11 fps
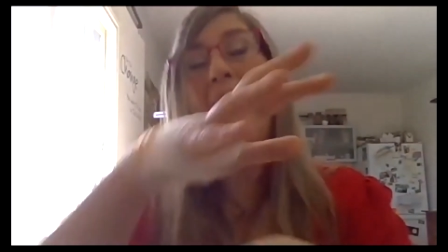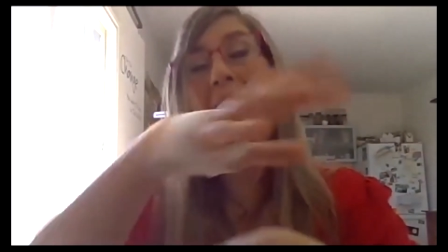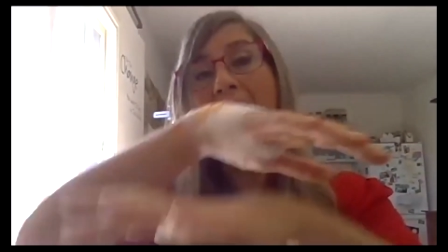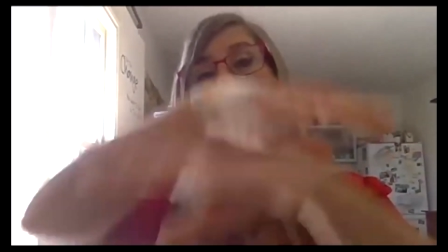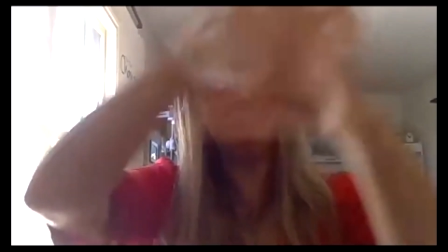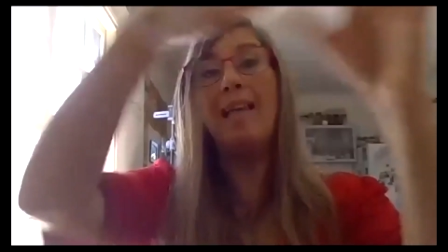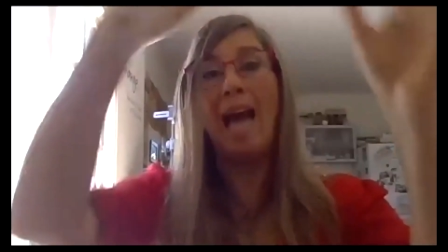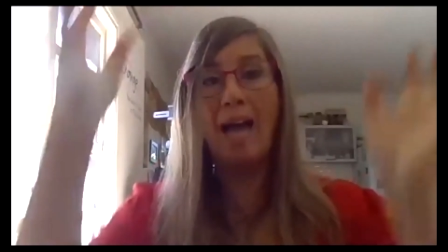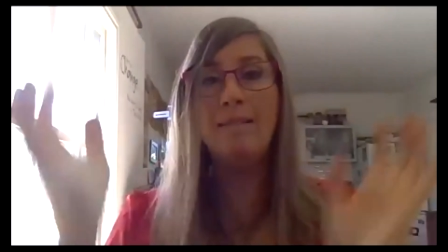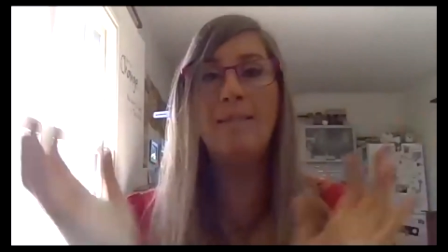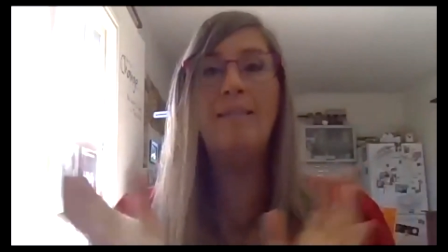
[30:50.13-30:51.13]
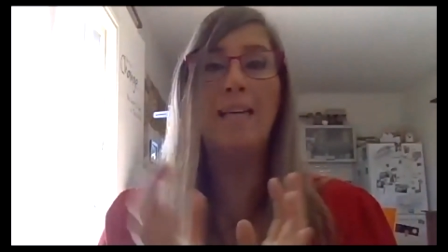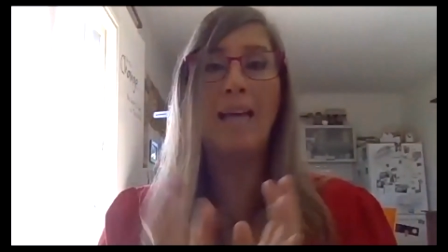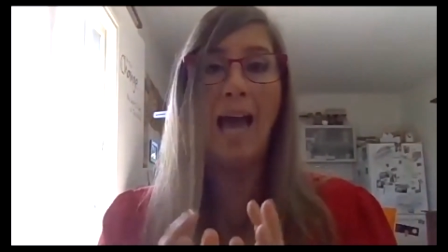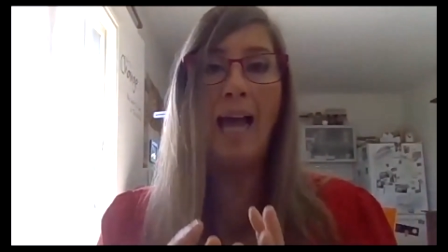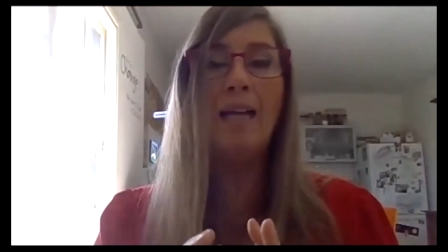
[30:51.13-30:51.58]
And at the
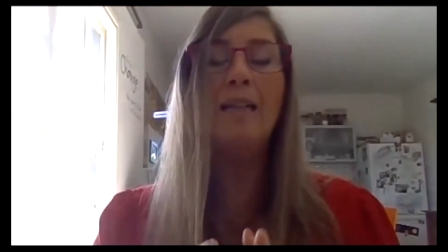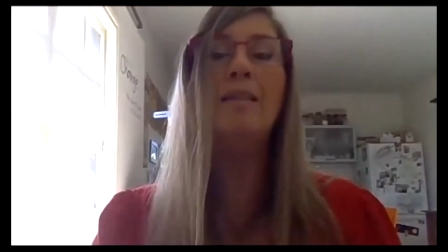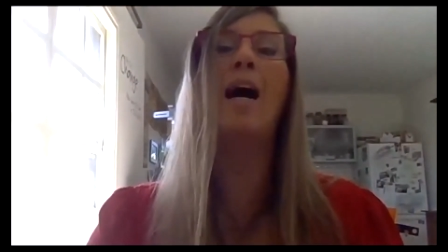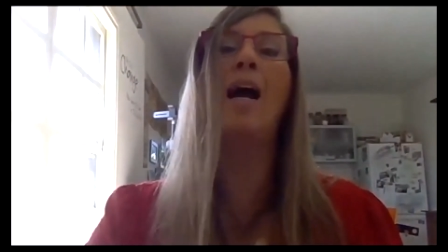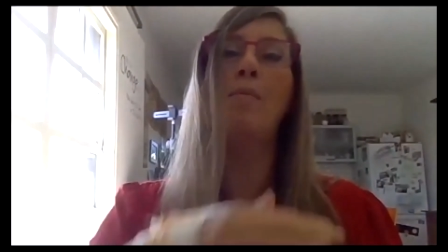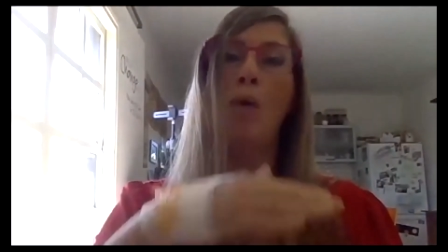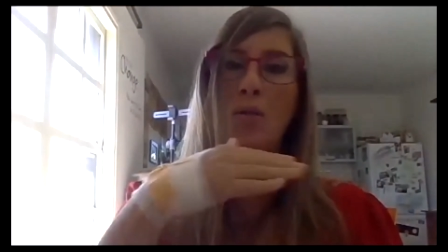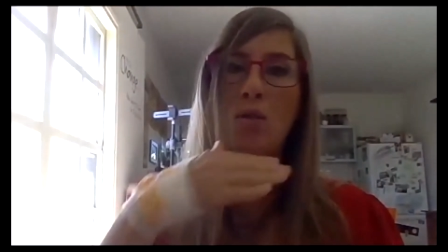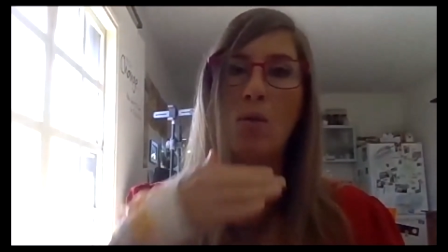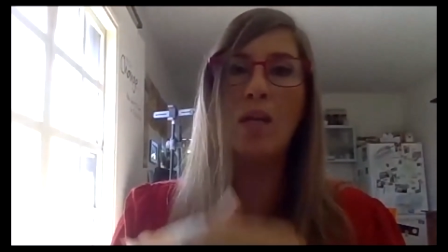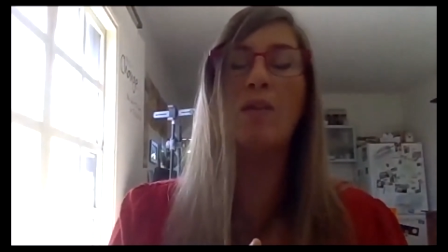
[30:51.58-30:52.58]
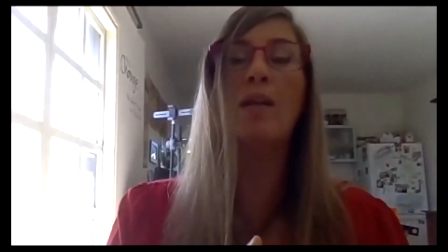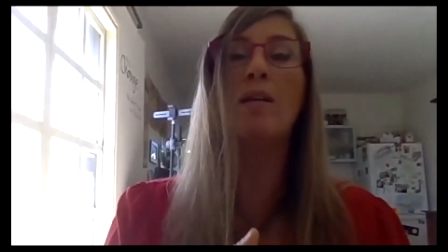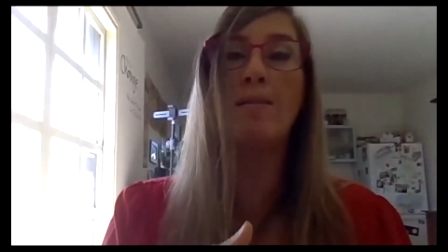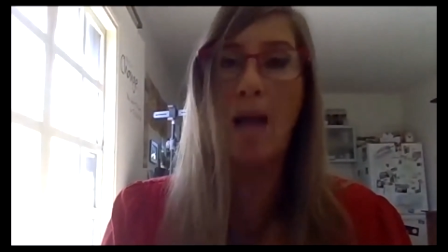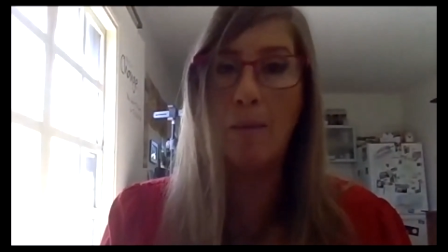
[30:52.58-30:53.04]
end, I'm also giving
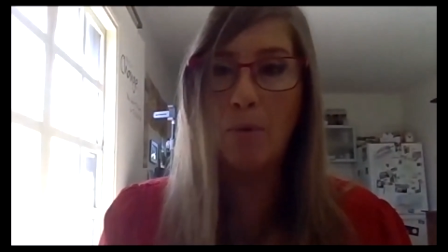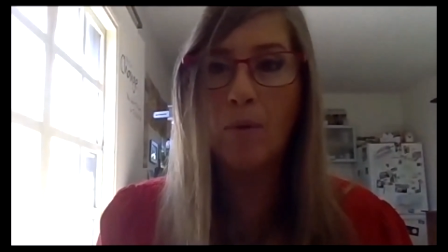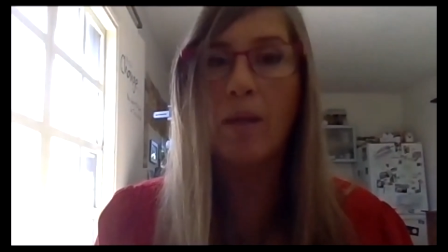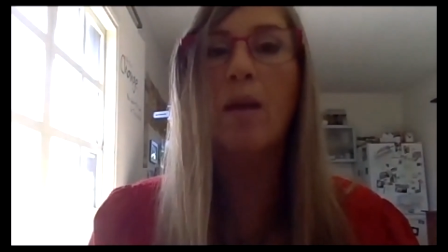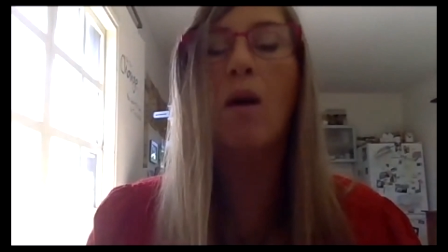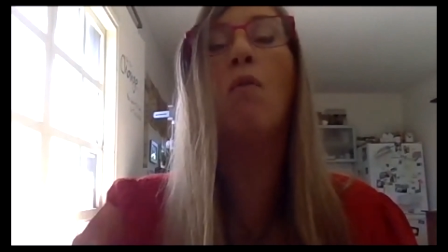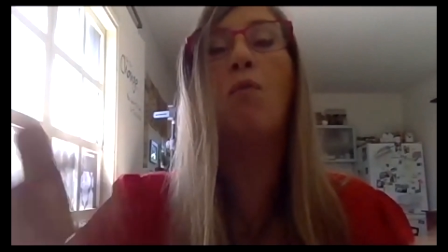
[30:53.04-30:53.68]
a summary of